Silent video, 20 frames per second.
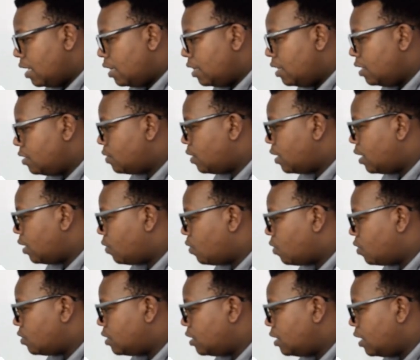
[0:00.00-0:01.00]
This one I would
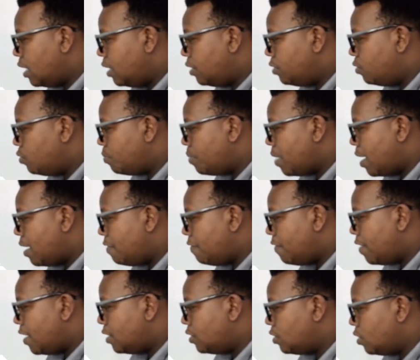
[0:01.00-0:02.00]
consider it to be a
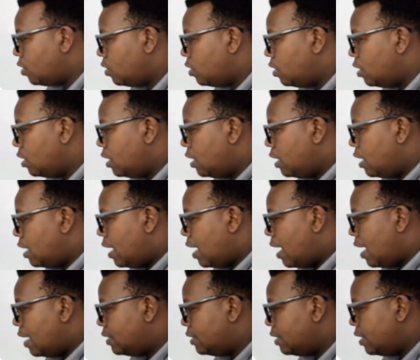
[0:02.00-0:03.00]
reversal
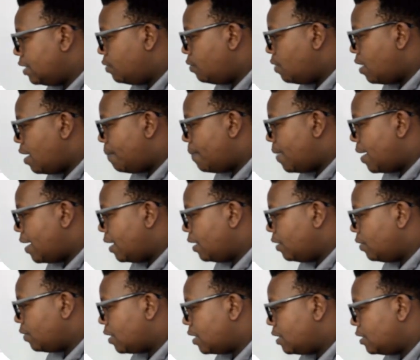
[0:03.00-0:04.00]
trade, whereby
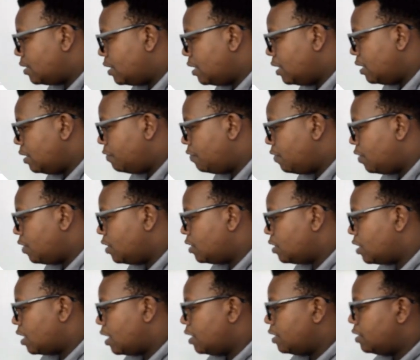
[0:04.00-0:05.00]
you can see for this
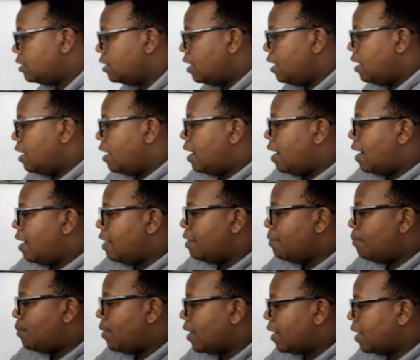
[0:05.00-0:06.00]
case the
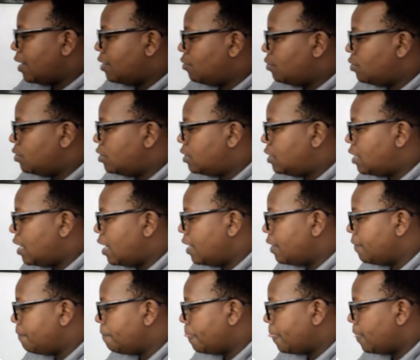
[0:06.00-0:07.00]
market was
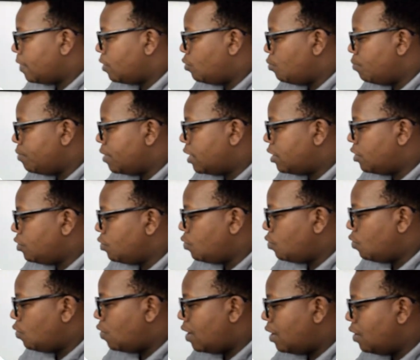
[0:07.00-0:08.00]
trying to make new
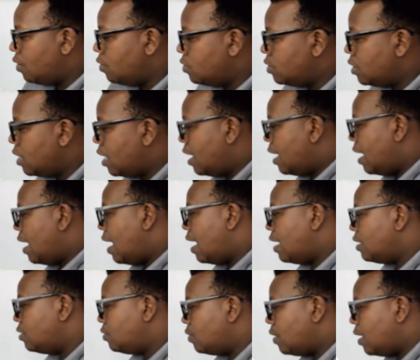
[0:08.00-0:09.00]
lower lows,
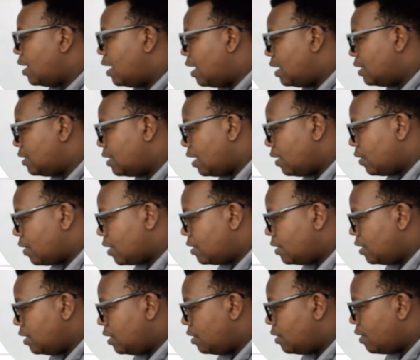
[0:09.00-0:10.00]
as well as you can
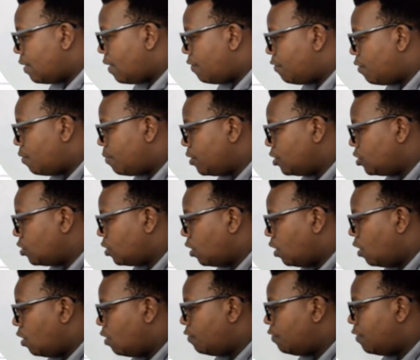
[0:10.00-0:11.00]
see there were formation
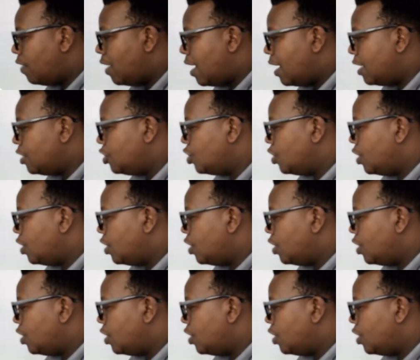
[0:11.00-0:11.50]
of large